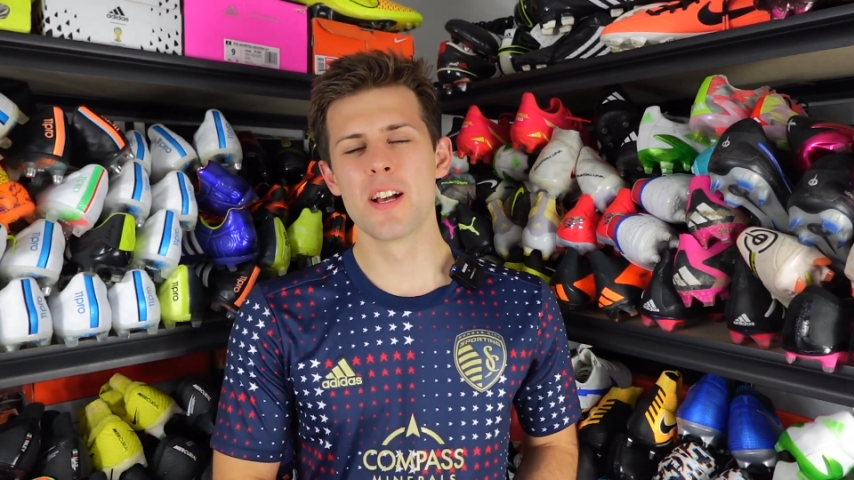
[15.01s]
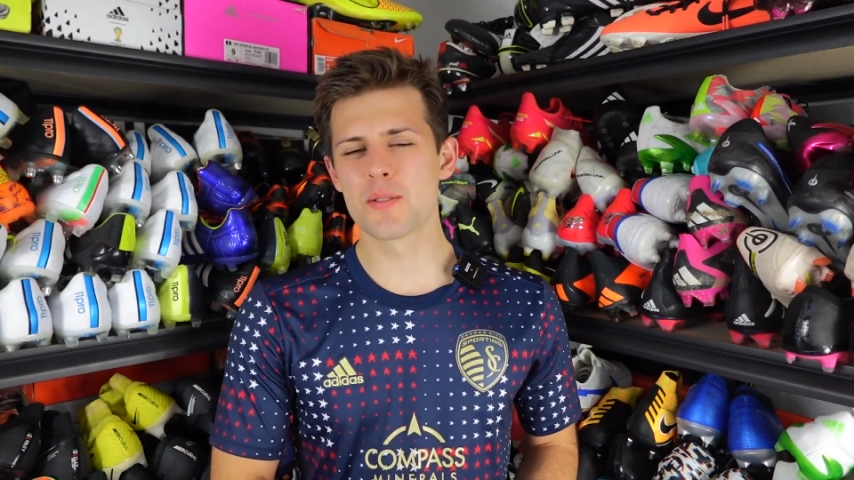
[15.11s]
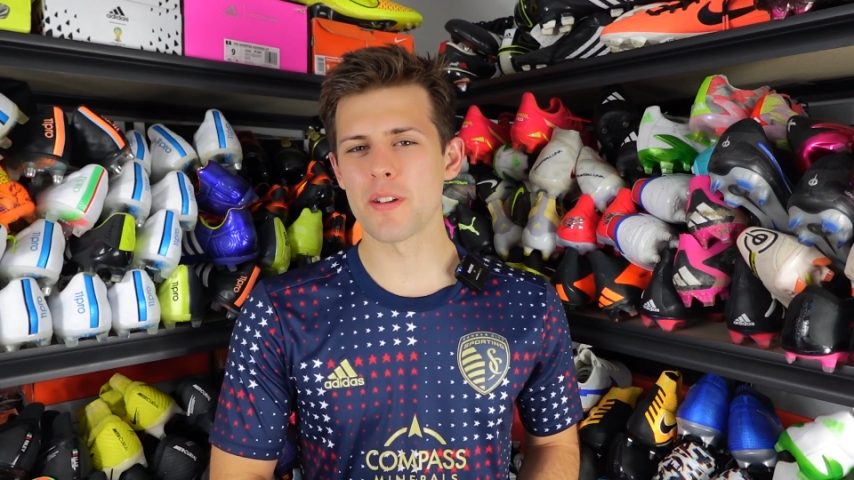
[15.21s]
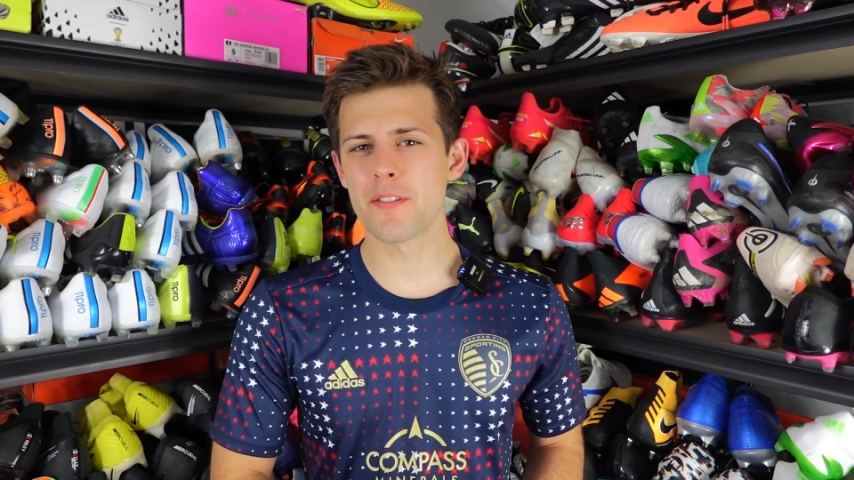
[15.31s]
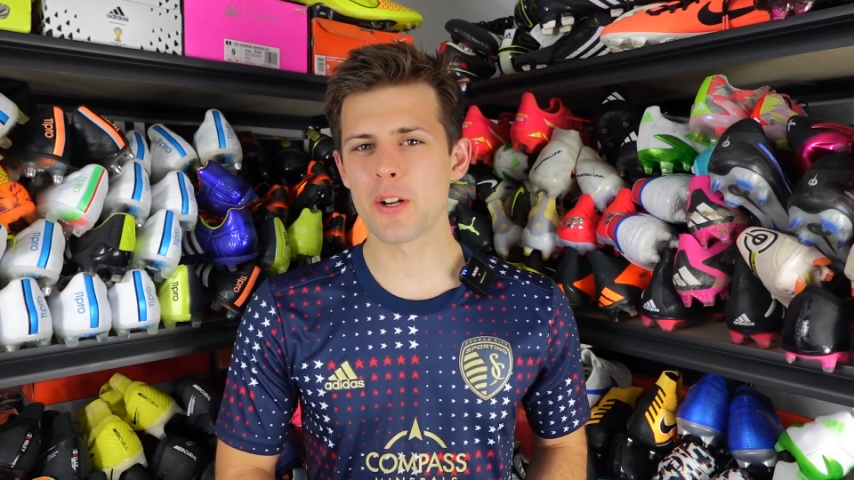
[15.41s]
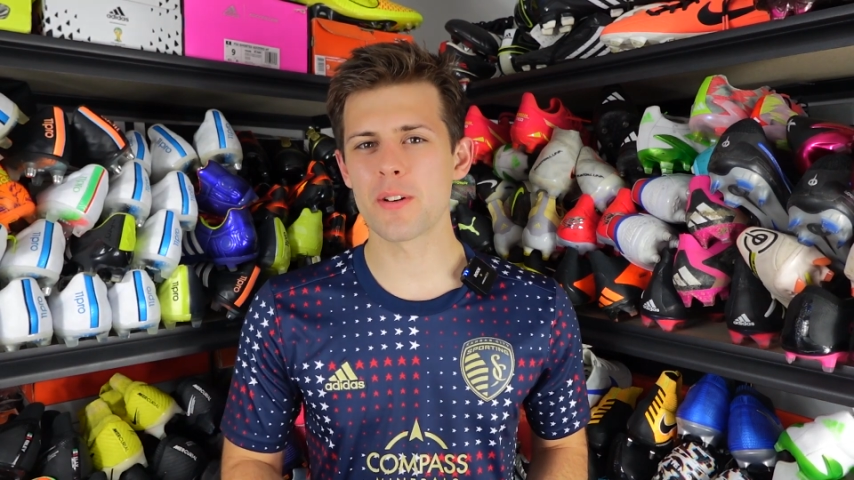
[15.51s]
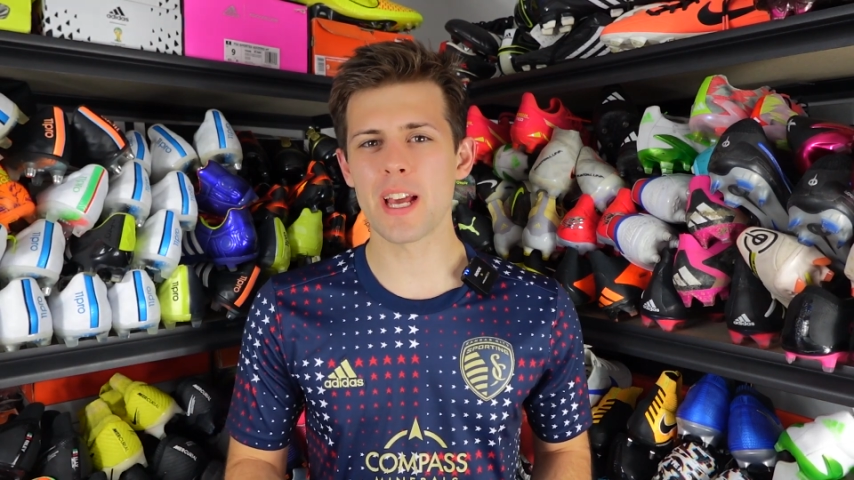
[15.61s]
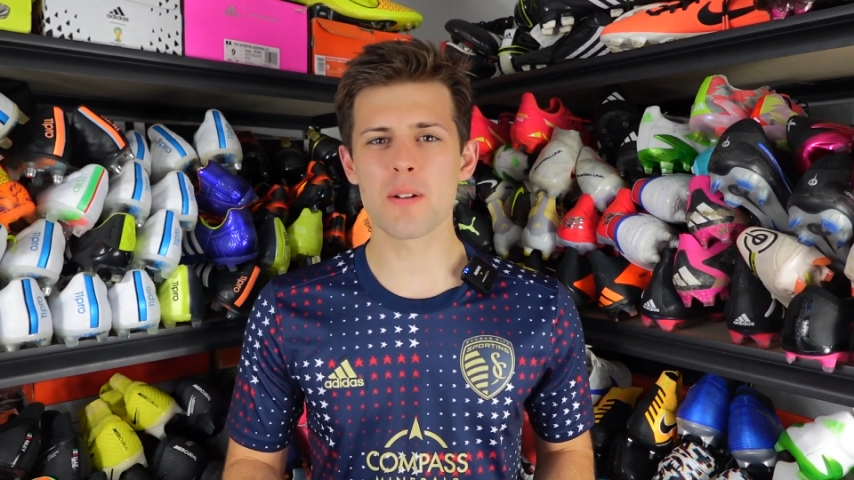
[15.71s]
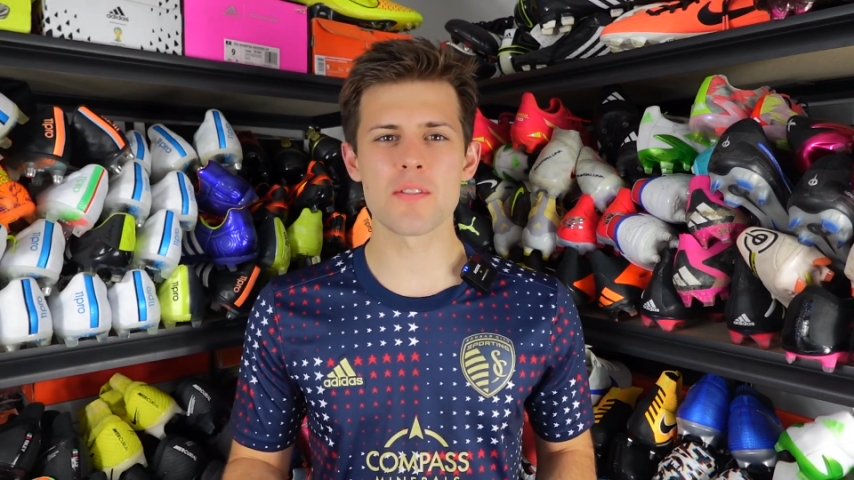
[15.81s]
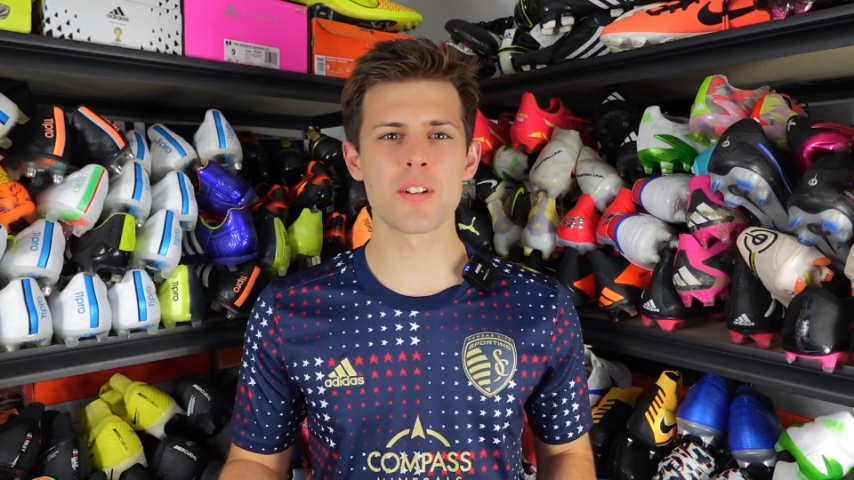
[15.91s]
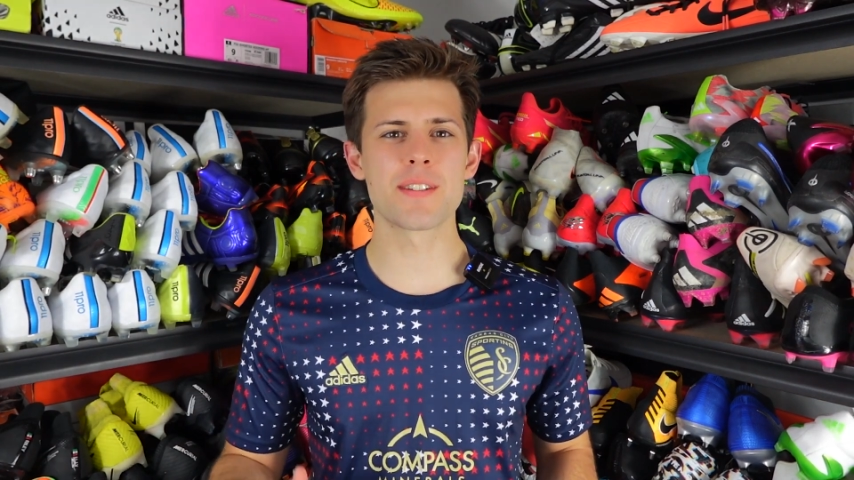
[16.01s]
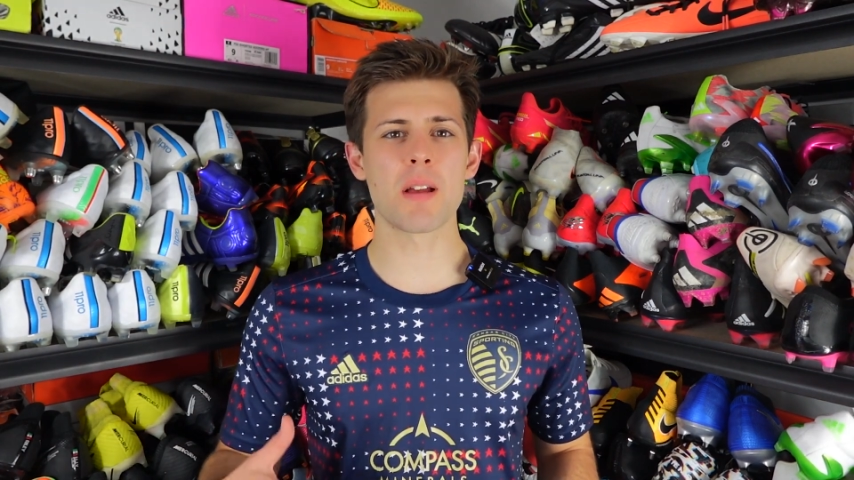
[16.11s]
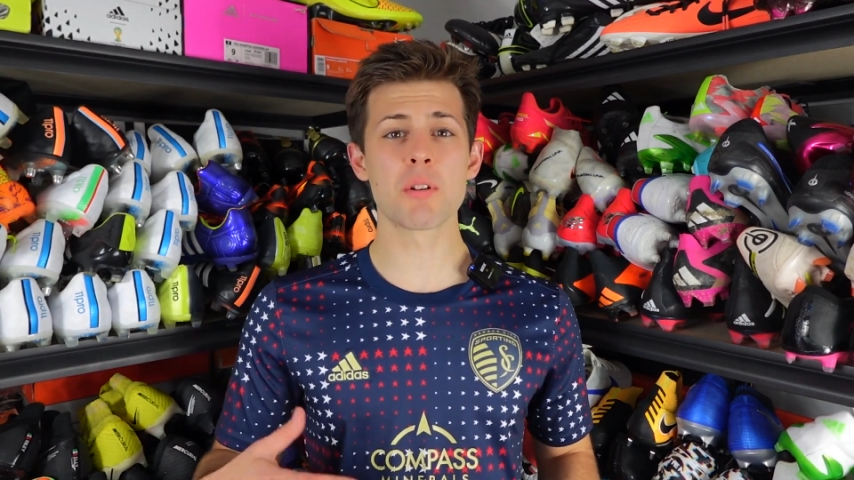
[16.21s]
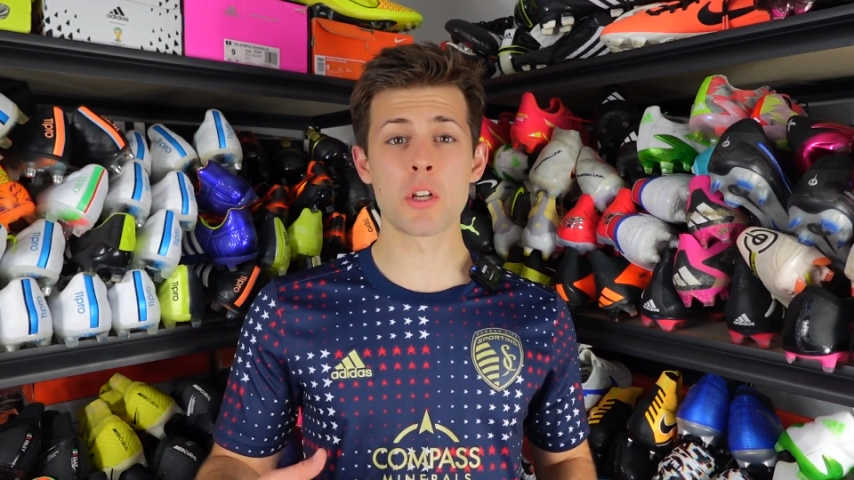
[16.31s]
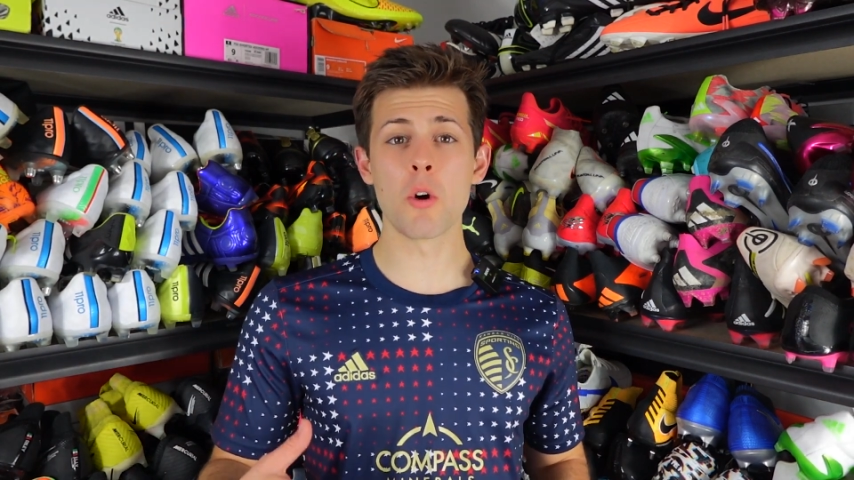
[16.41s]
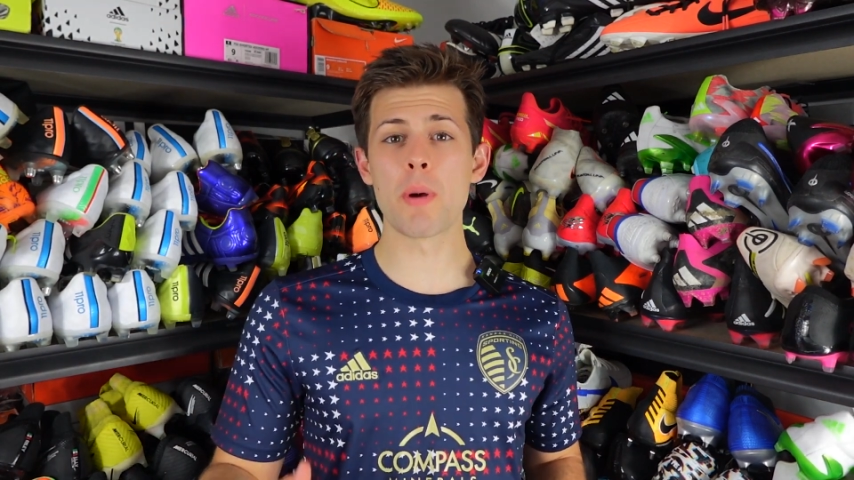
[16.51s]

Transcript: So I figured now it's a good time to go